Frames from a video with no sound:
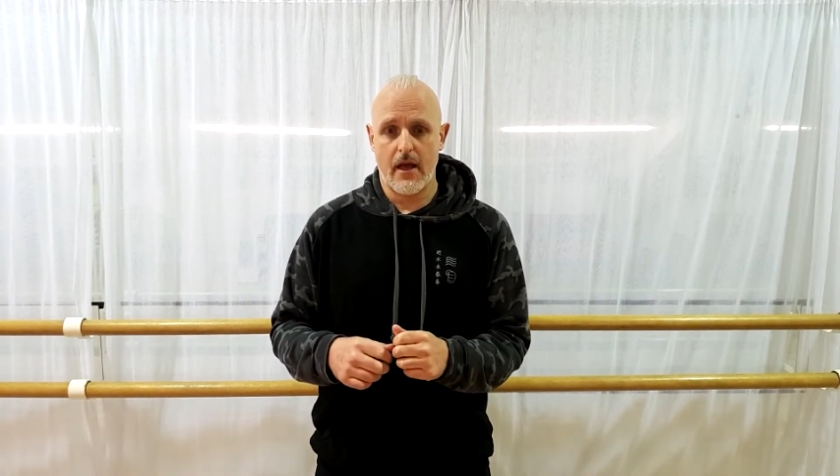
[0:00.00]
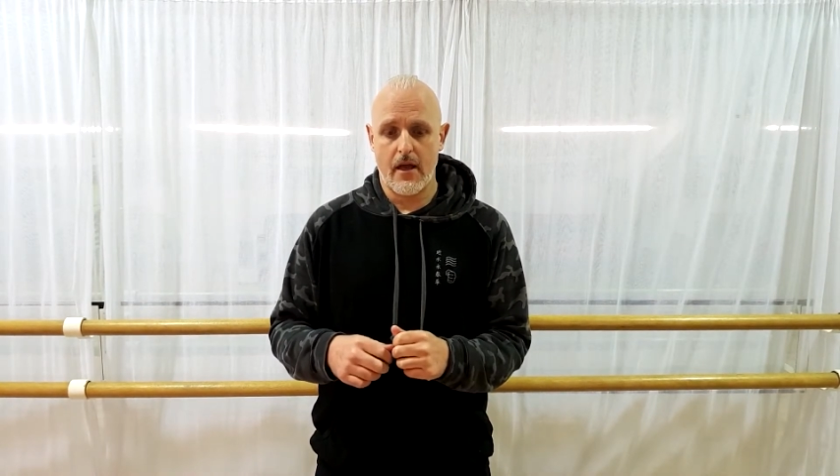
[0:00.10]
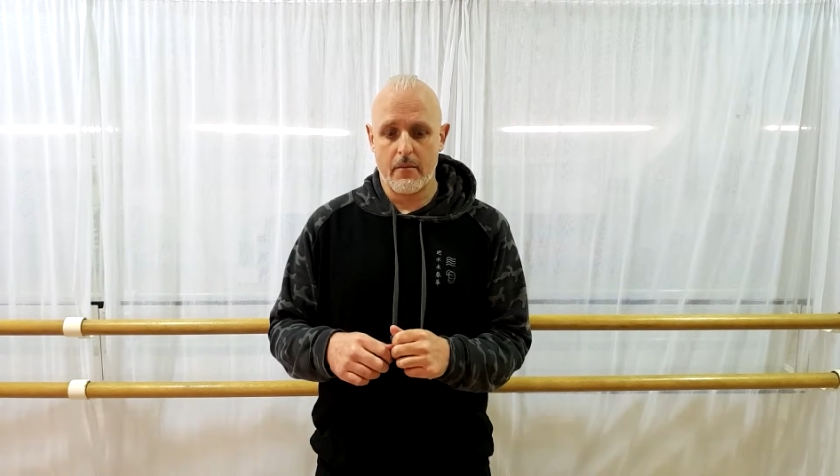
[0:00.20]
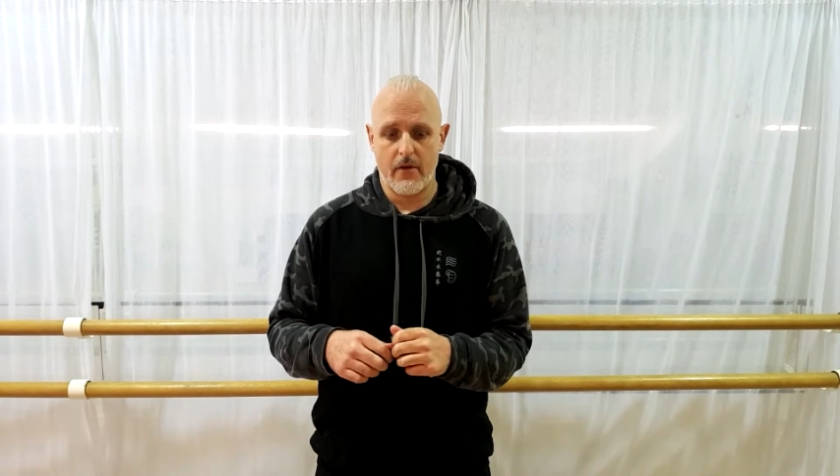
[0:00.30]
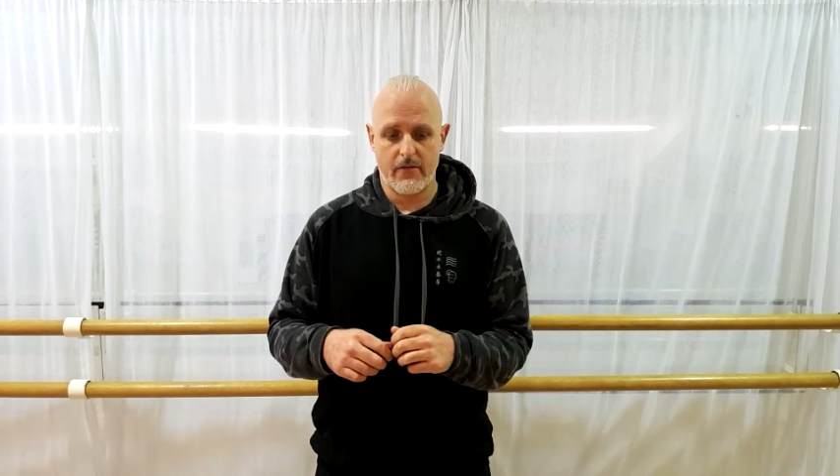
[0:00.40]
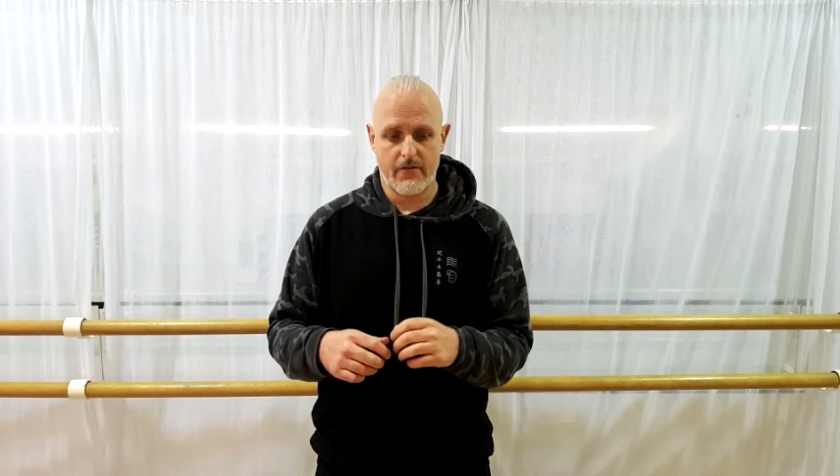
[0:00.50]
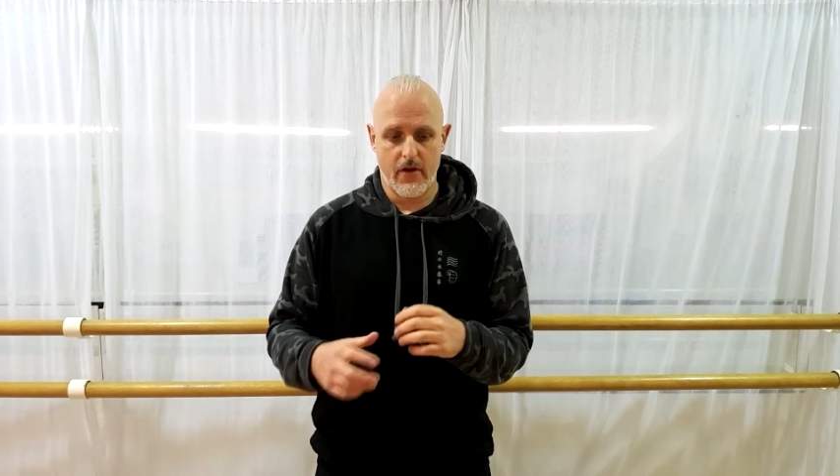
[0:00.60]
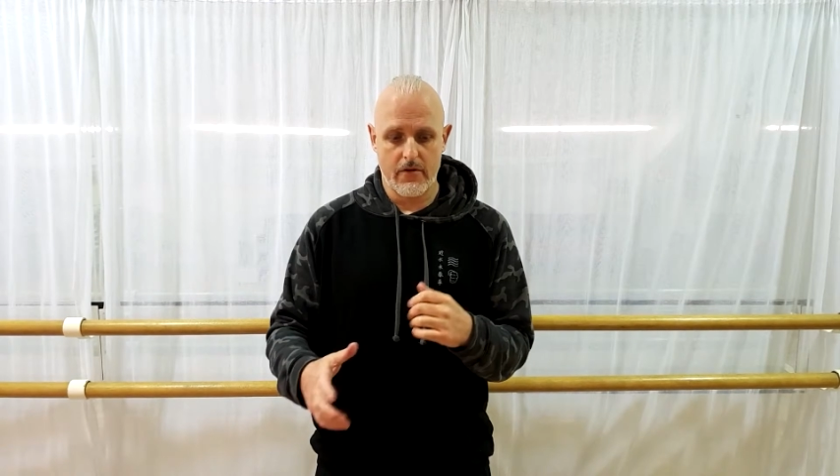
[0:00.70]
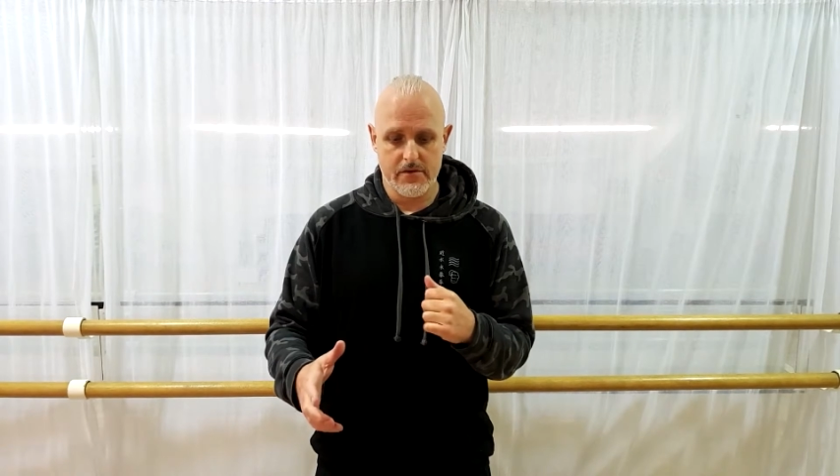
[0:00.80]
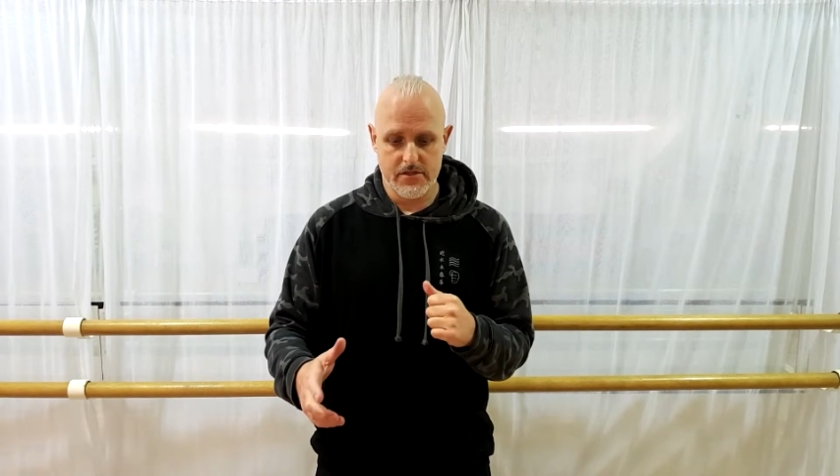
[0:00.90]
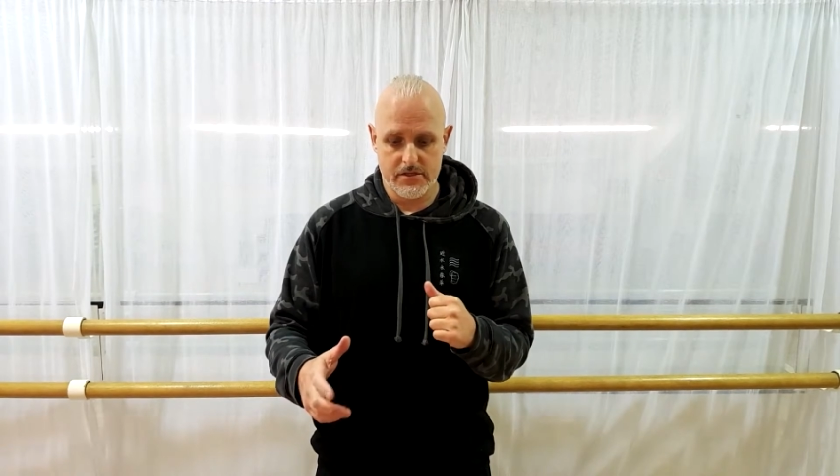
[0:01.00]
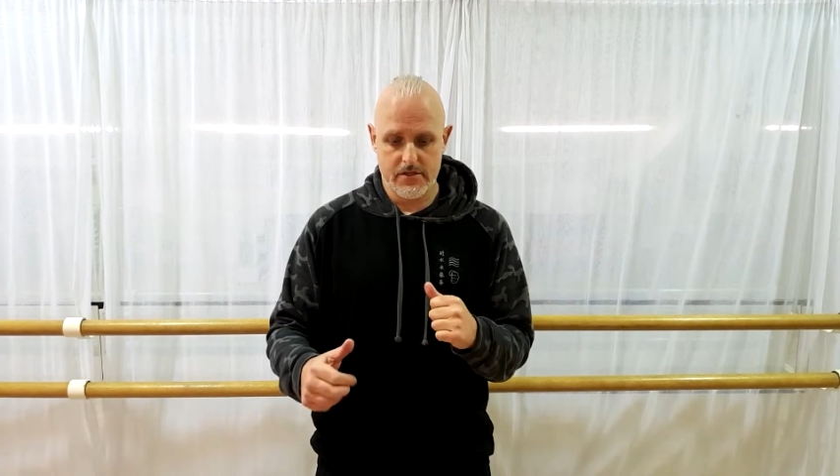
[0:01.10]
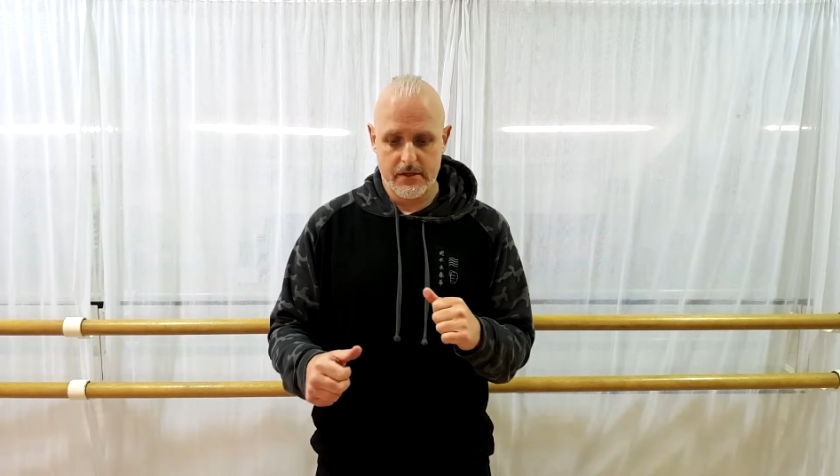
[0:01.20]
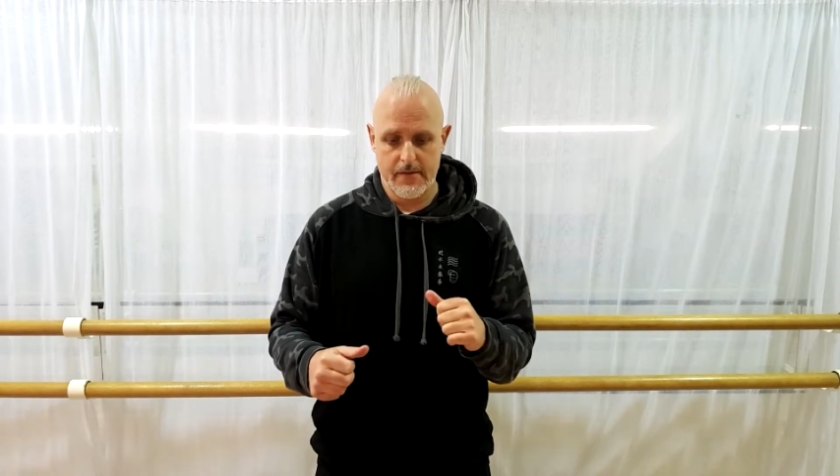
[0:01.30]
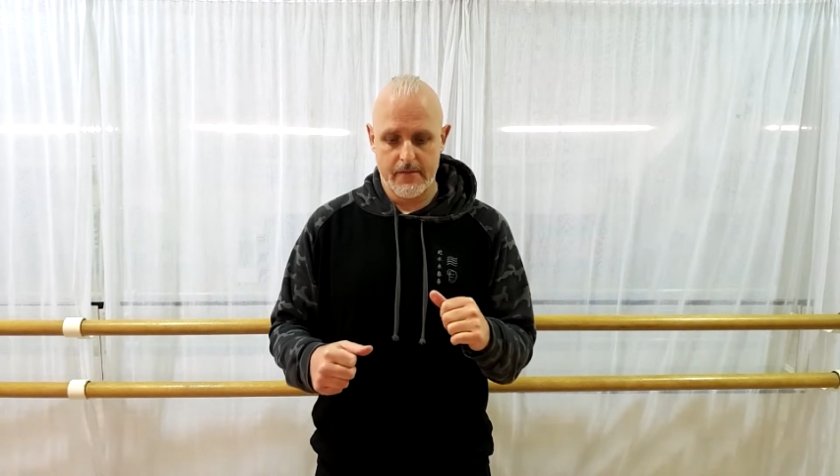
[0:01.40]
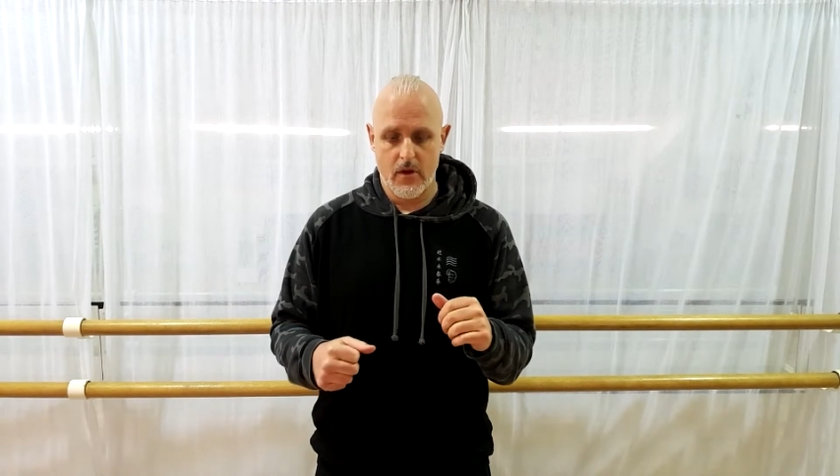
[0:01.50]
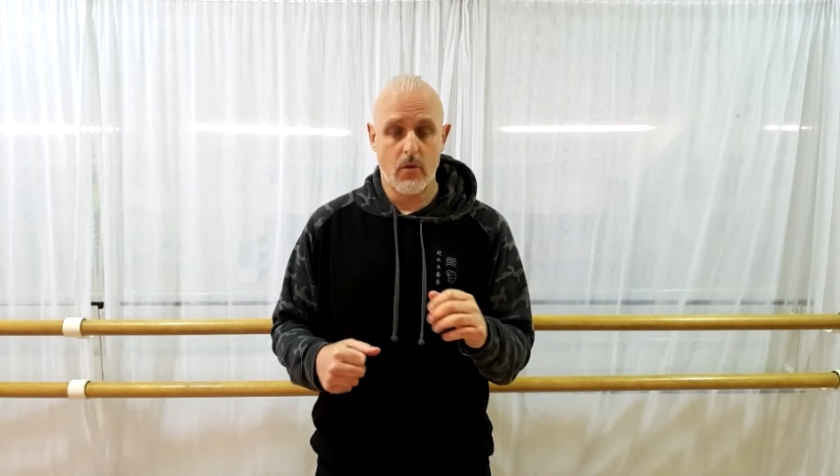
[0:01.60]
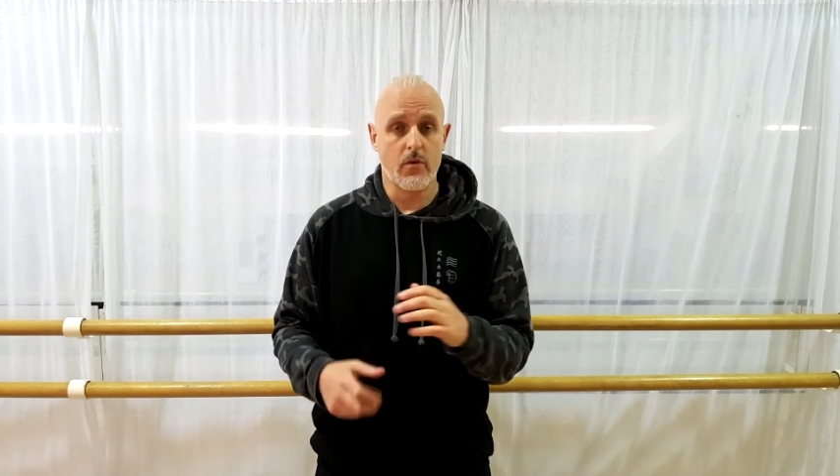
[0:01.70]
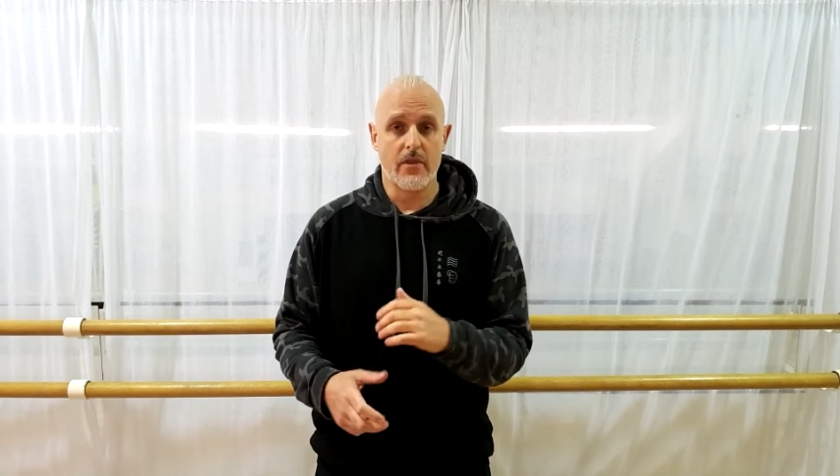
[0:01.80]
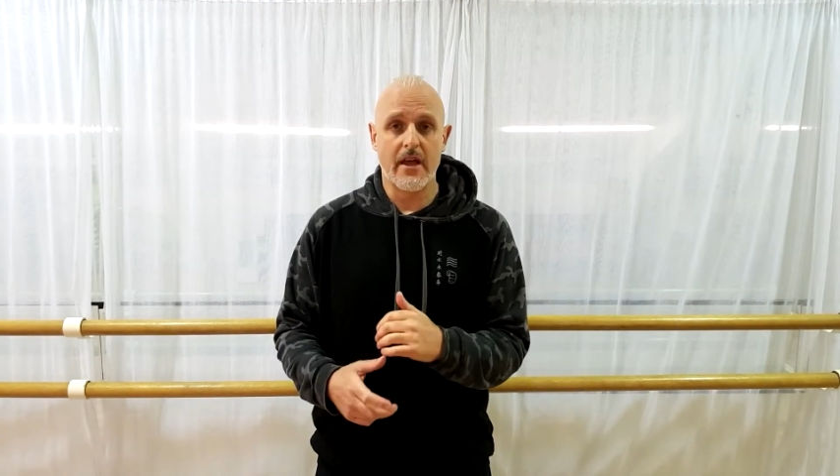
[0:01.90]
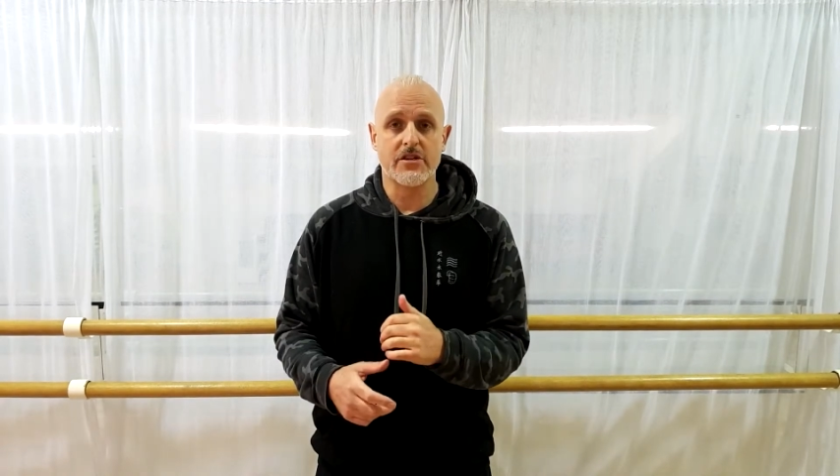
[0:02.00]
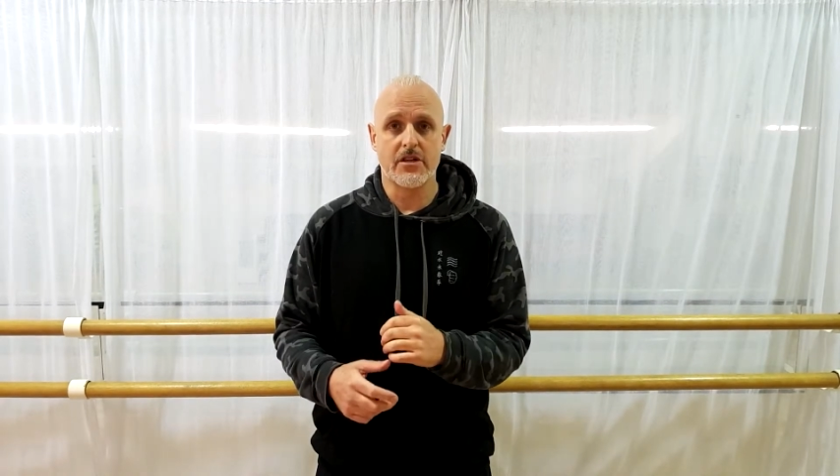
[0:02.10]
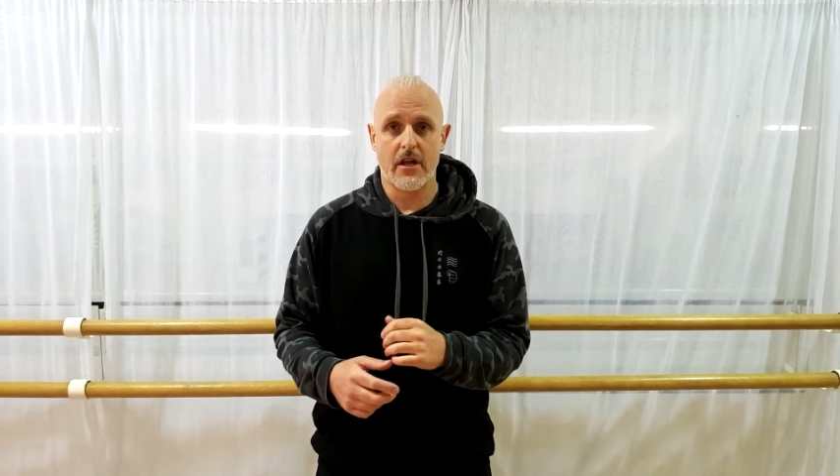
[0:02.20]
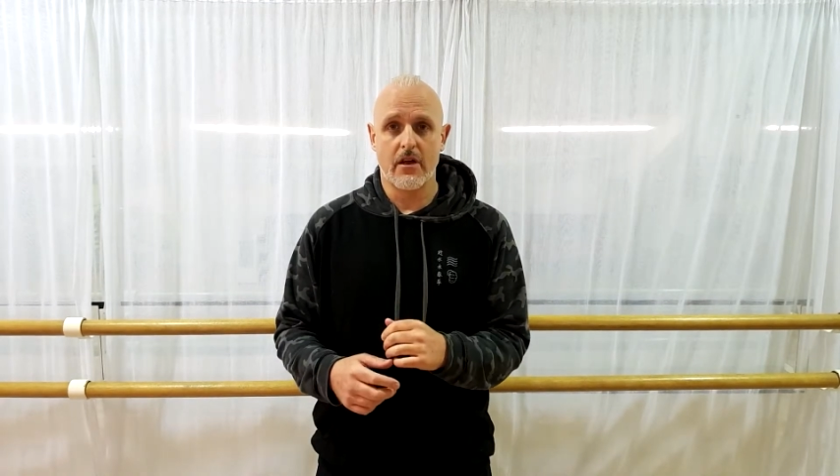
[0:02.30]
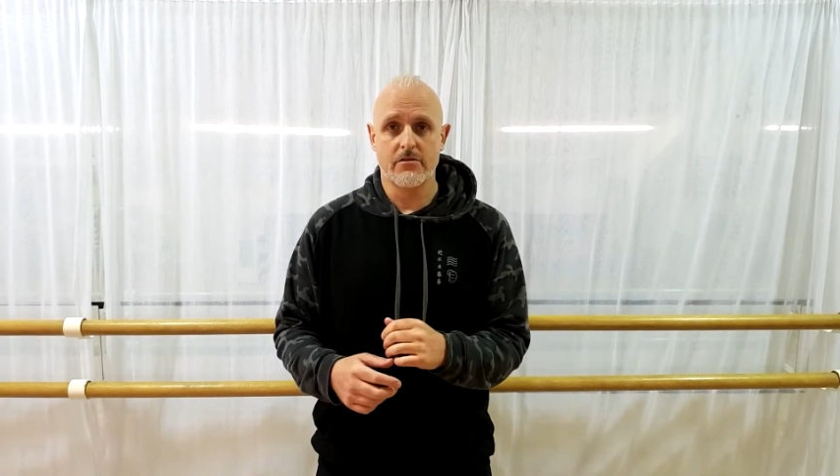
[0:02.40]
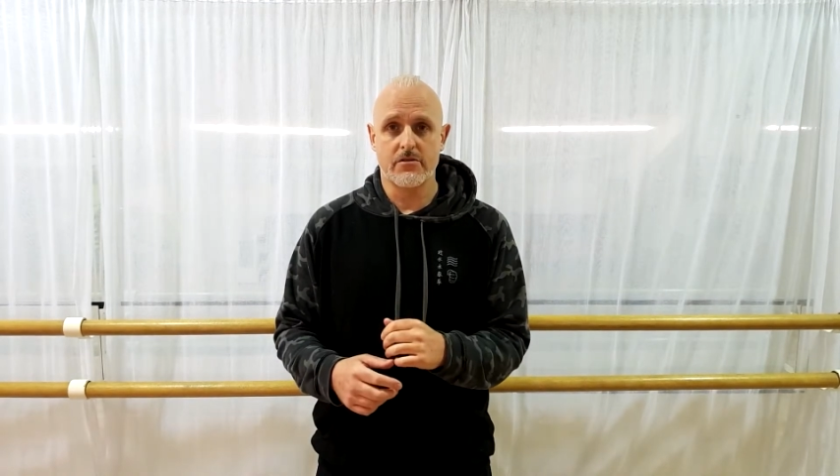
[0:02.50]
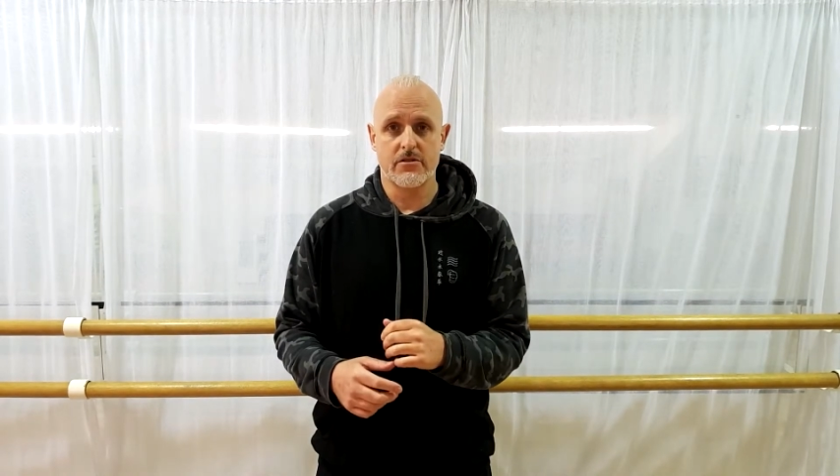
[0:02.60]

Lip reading: as far as coordination goes,